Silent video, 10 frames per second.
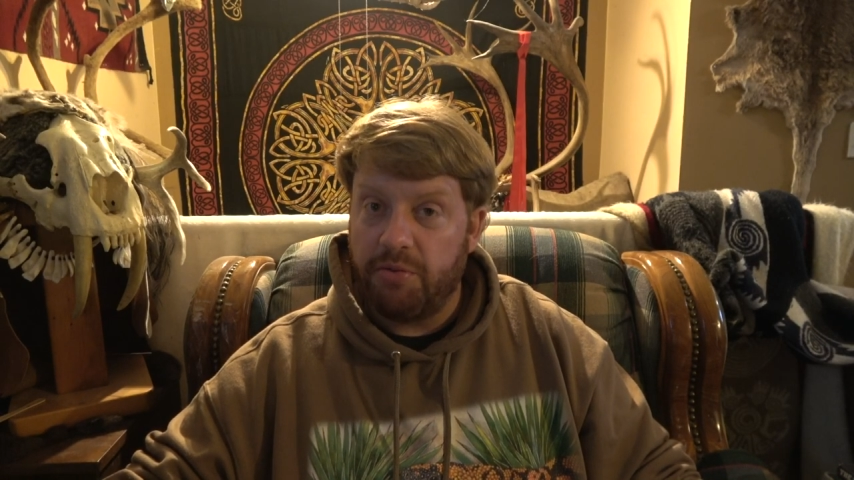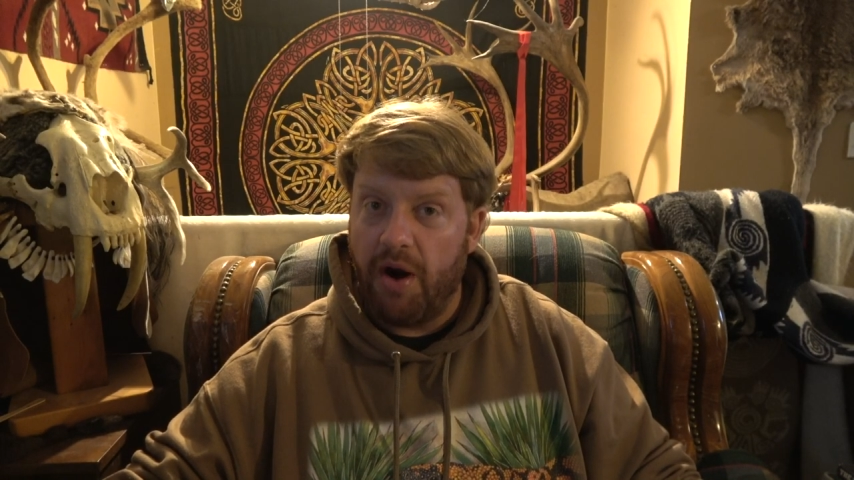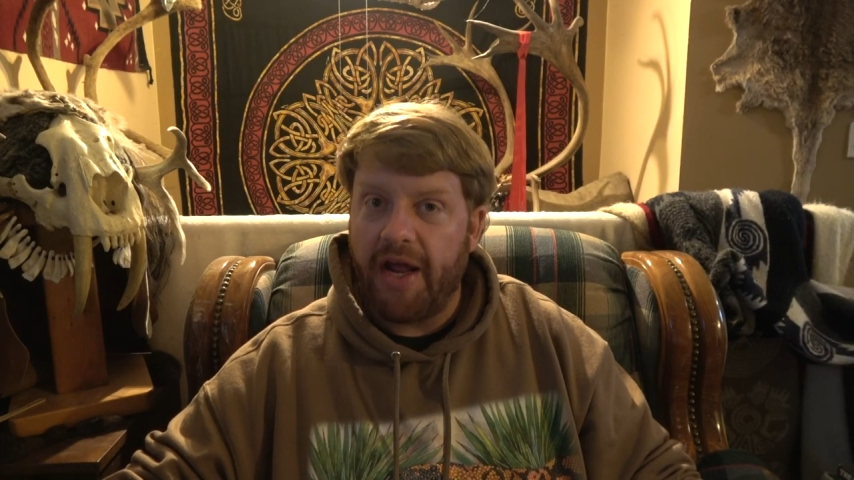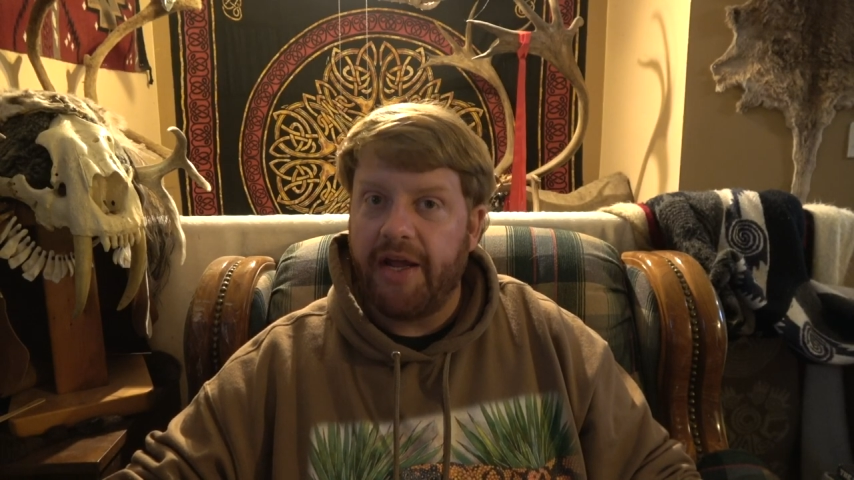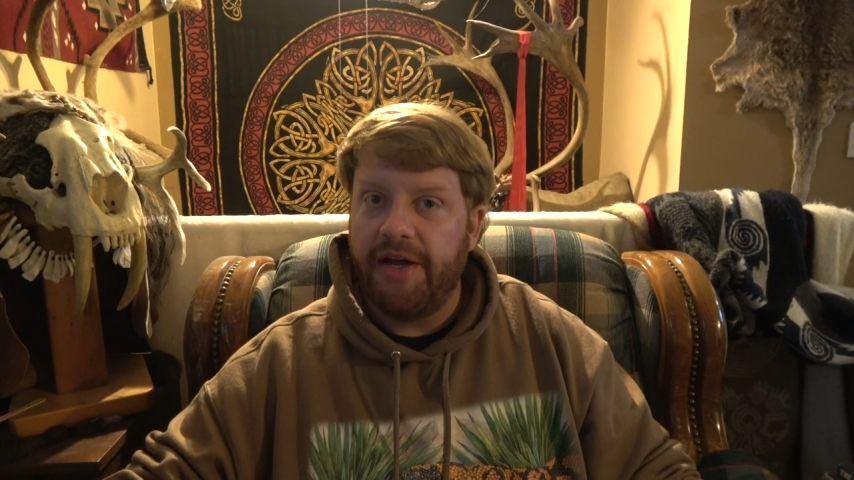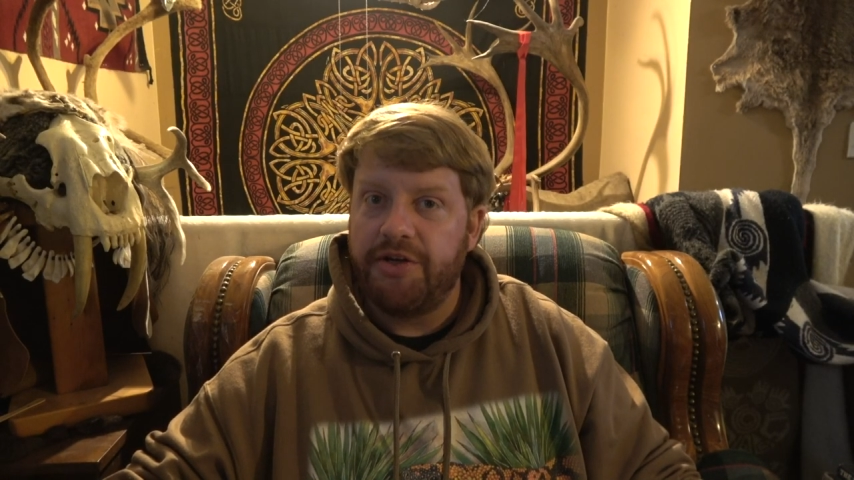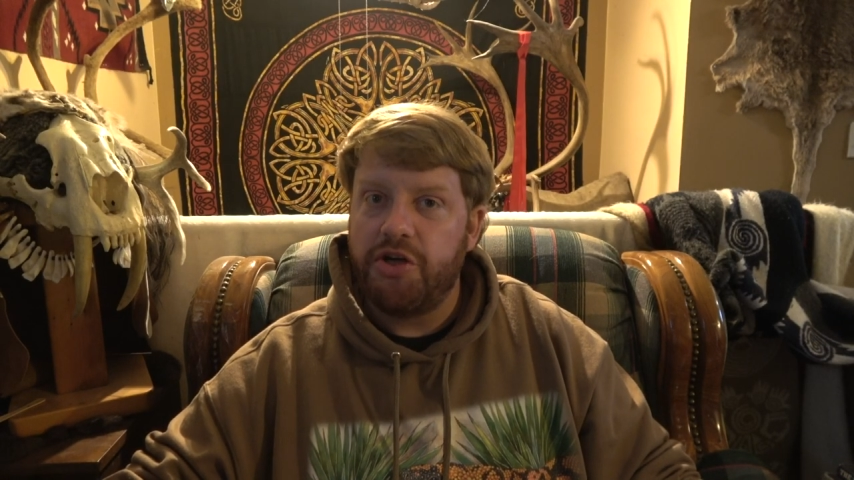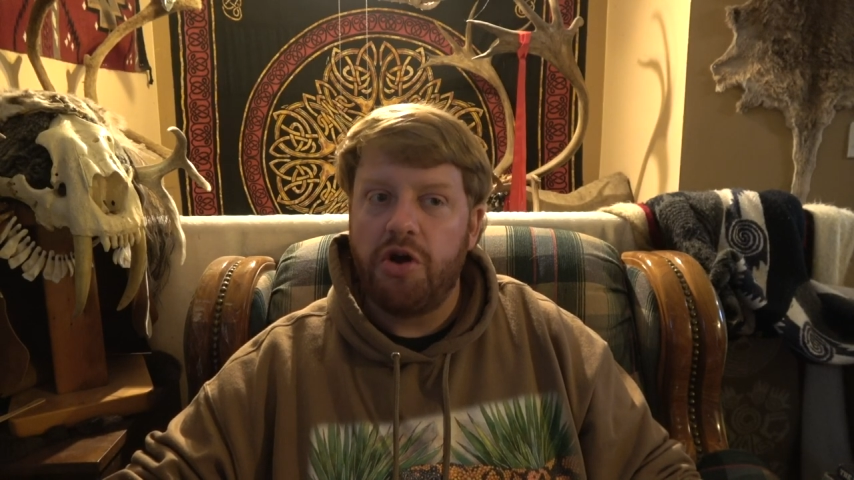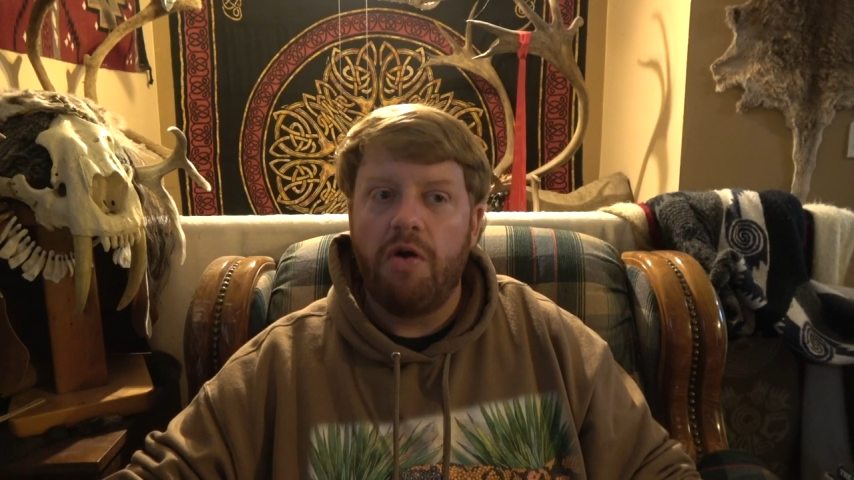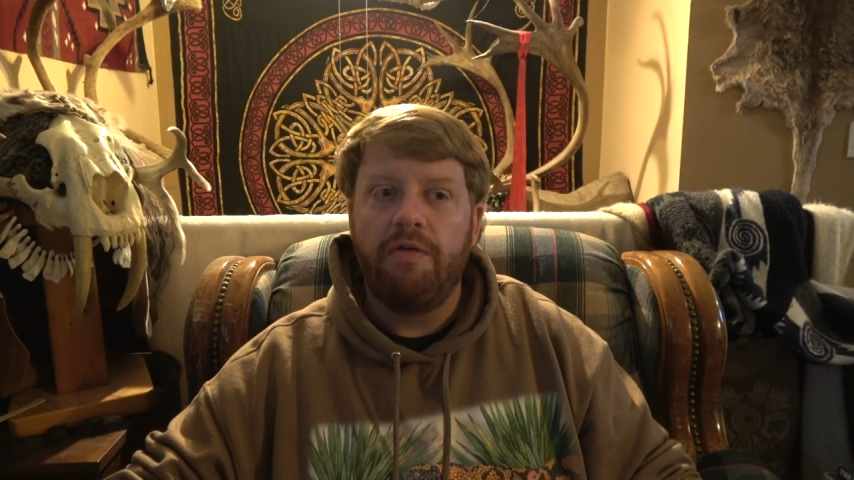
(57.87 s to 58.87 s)
where I can
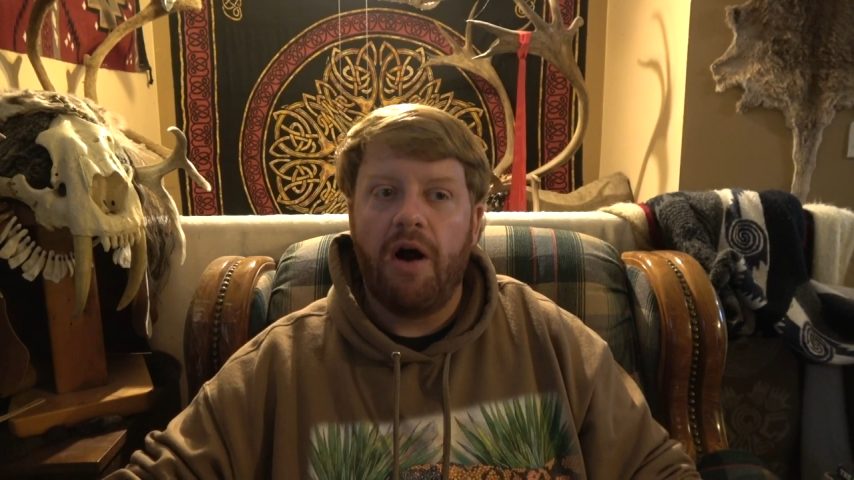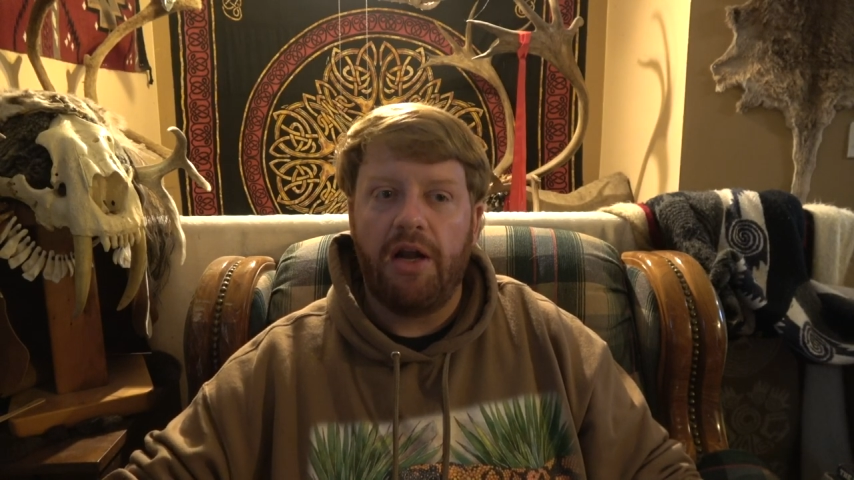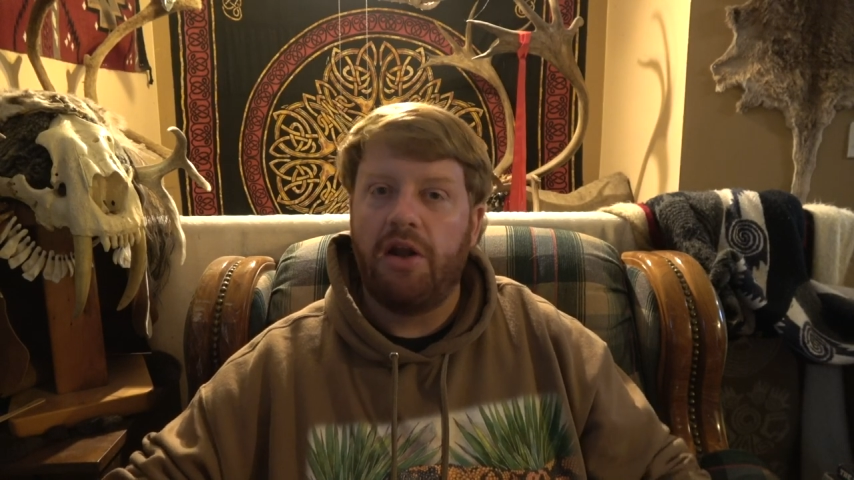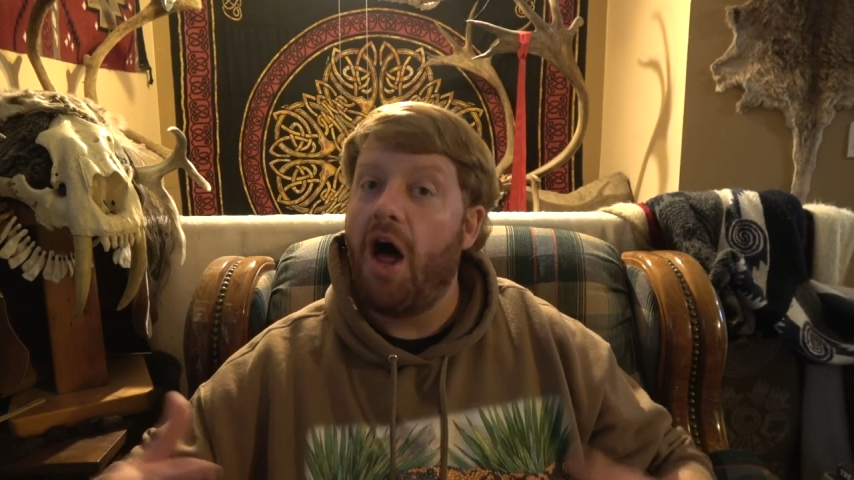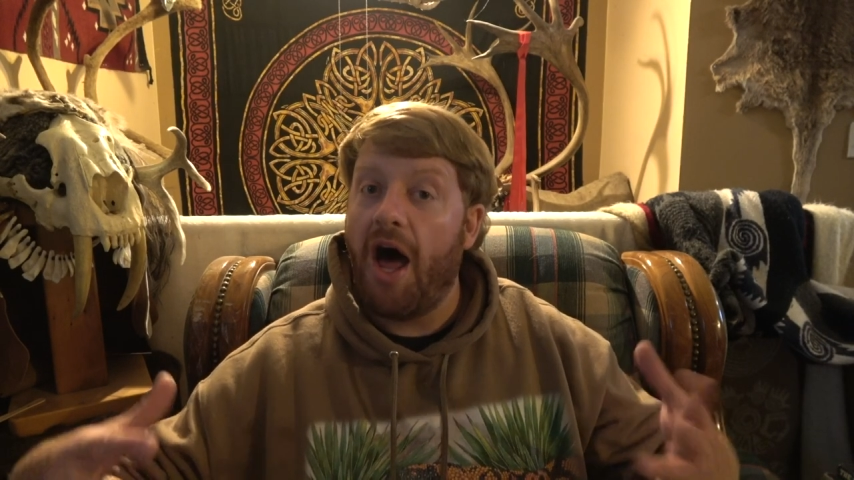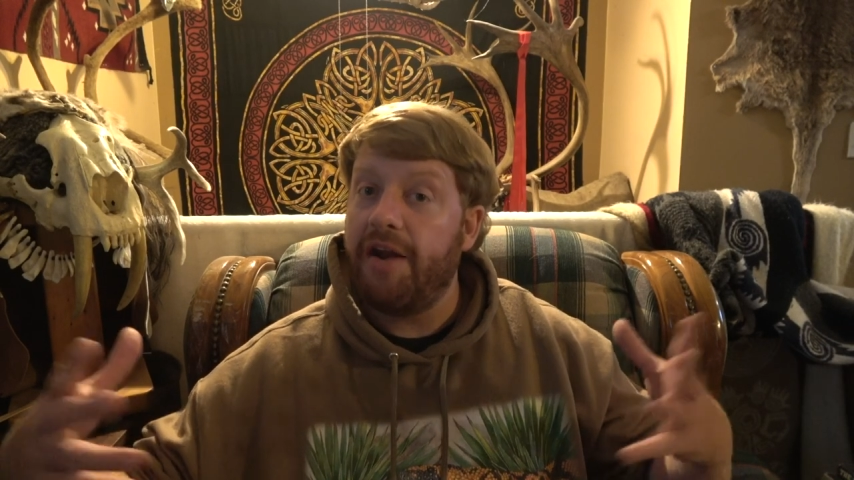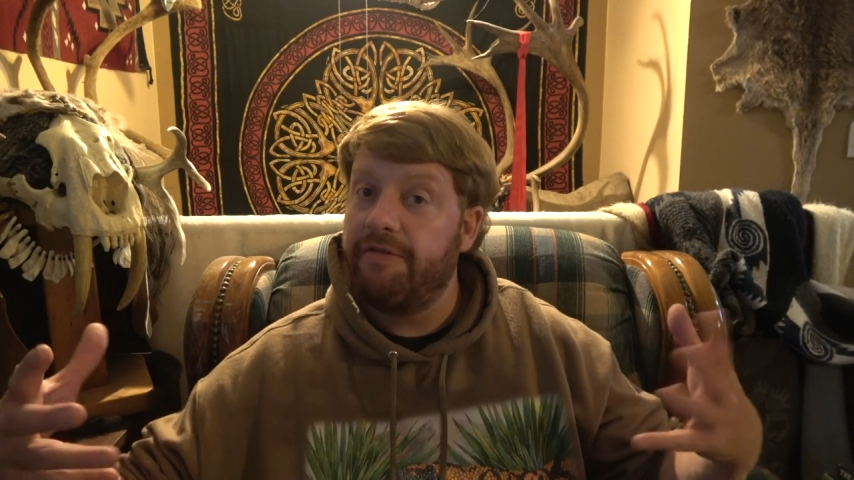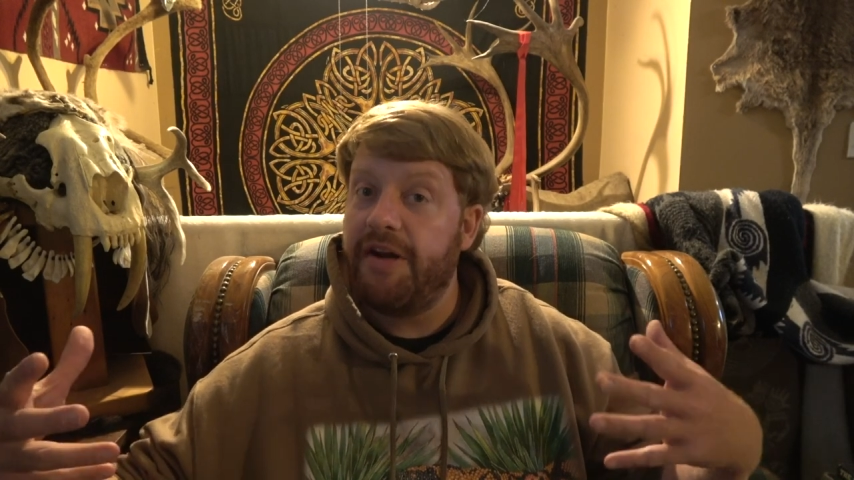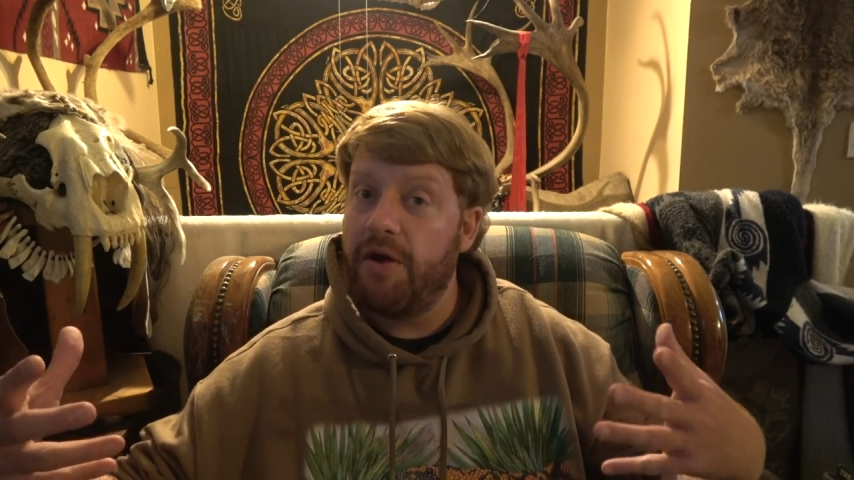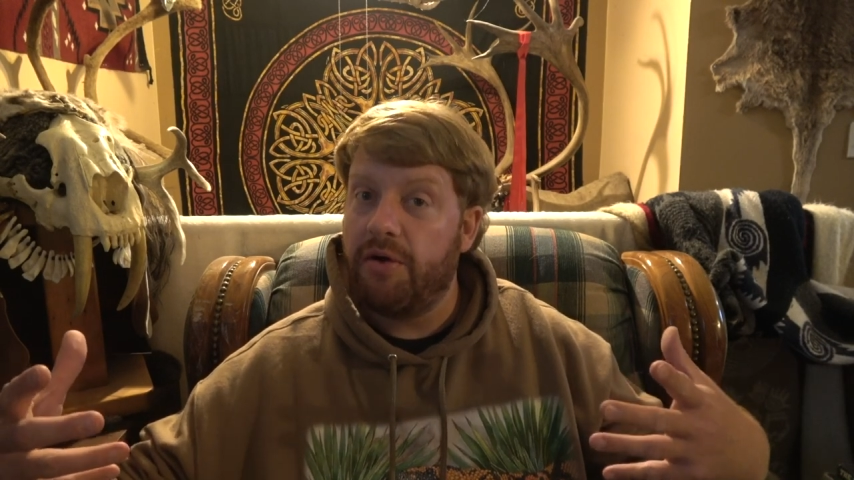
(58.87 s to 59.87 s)
show a lot of
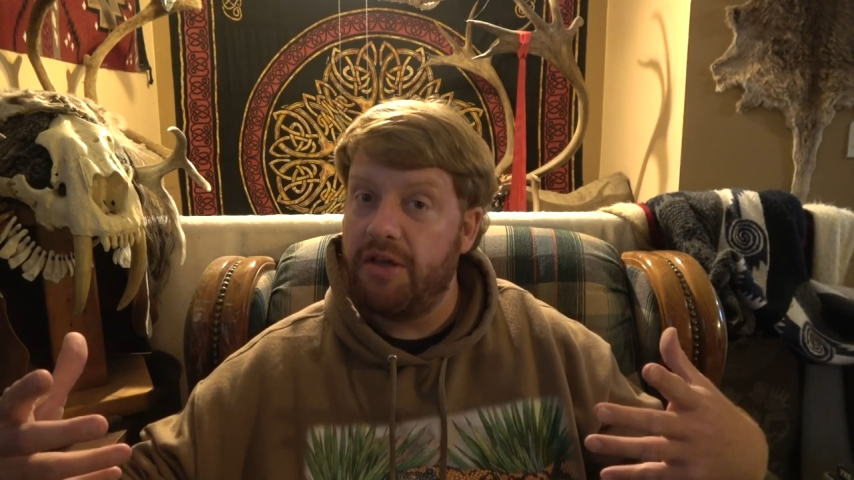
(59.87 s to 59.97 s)
video